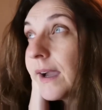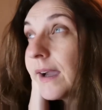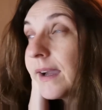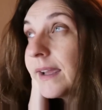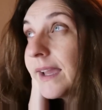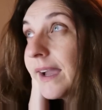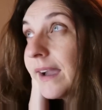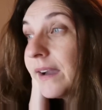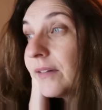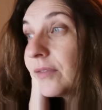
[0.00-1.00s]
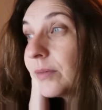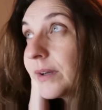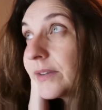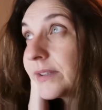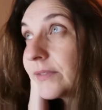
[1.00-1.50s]
I have,
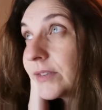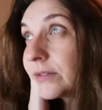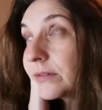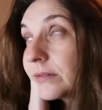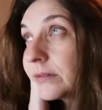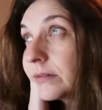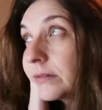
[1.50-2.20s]
what else have I done?